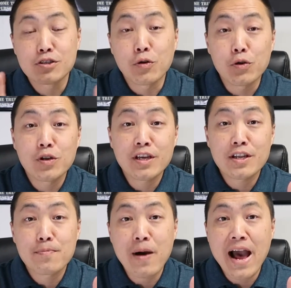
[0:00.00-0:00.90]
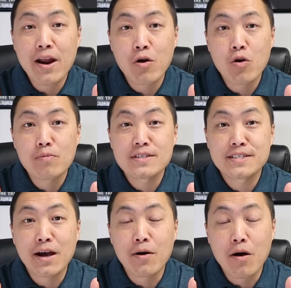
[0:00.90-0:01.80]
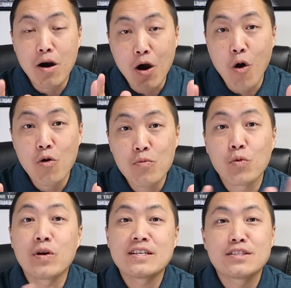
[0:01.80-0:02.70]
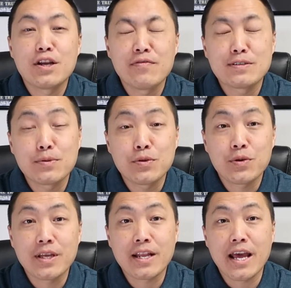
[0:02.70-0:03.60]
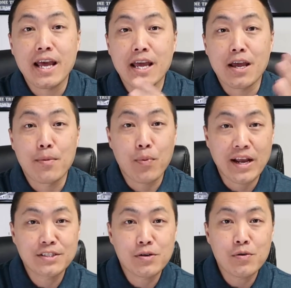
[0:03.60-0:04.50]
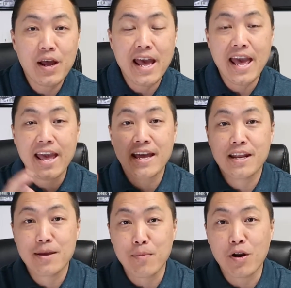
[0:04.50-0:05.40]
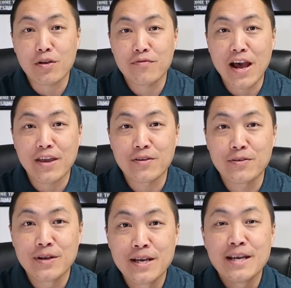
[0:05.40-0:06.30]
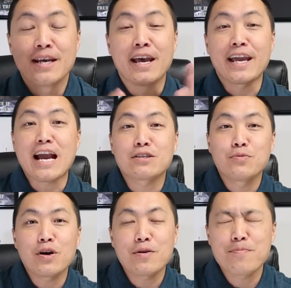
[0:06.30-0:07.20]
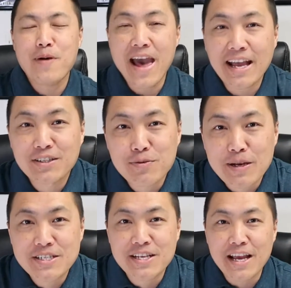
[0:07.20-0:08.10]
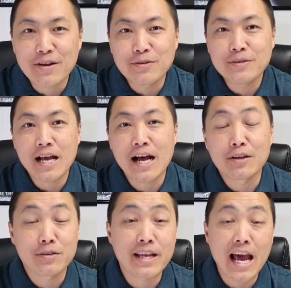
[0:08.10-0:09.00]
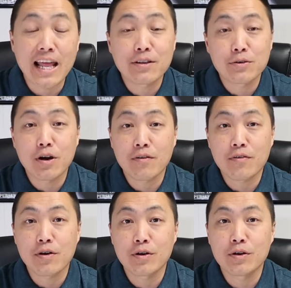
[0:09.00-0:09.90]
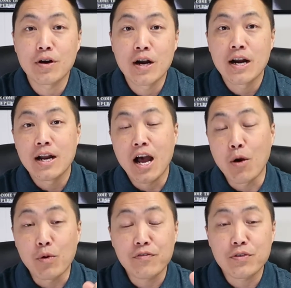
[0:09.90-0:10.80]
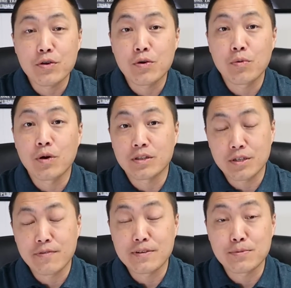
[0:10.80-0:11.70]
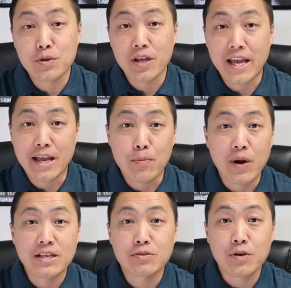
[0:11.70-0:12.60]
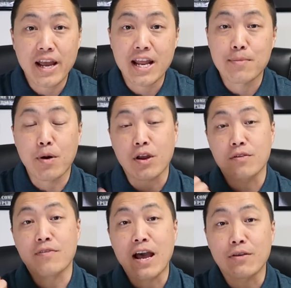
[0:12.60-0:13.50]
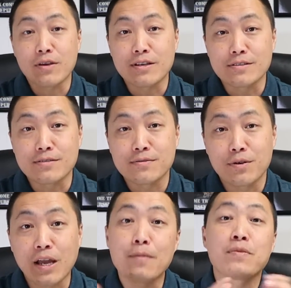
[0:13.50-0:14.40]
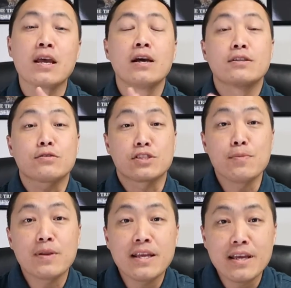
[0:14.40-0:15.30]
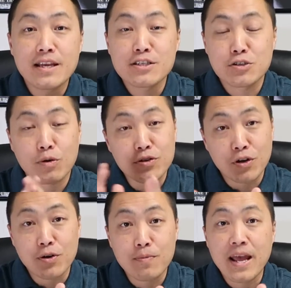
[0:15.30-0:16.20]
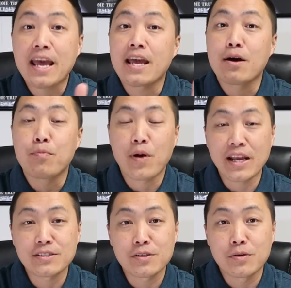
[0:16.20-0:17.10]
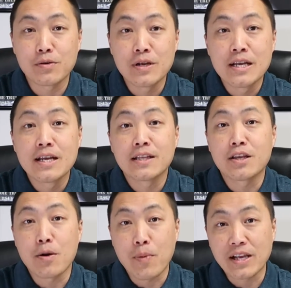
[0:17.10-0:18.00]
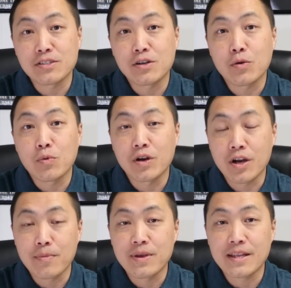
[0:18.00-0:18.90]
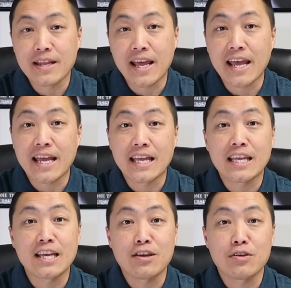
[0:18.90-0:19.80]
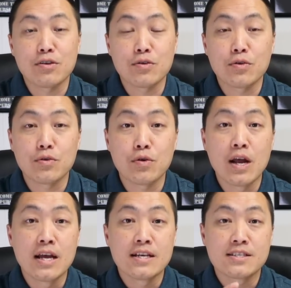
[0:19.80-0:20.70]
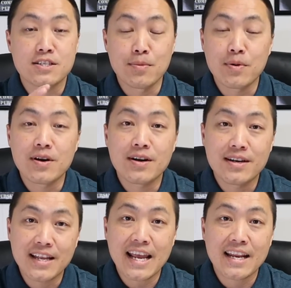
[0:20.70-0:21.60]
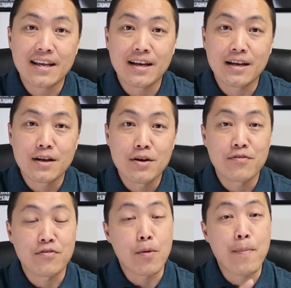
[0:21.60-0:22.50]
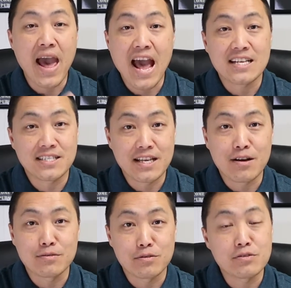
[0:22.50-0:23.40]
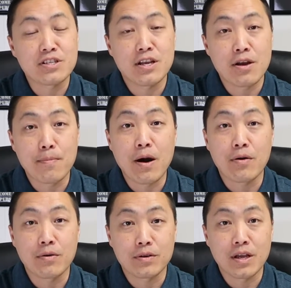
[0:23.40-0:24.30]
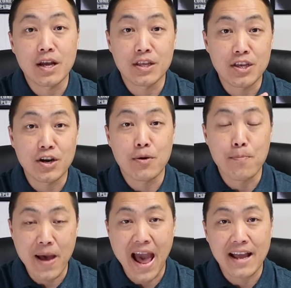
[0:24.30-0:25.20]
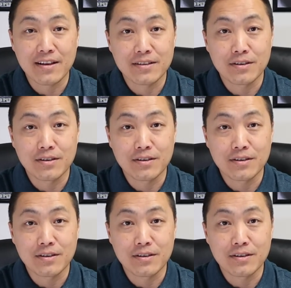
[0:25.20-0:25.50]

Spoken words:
So you're looking to buy a home or sell a home. What is the difference between a appraisal and a market value? Hey guys, welcome back to my channel. Today I like to cover with you what the difference between a appraisal and a market value is. Okay, so simply in short term, a appraisal, the appraiser will come in and get you similar data from past sales, usually about a year back.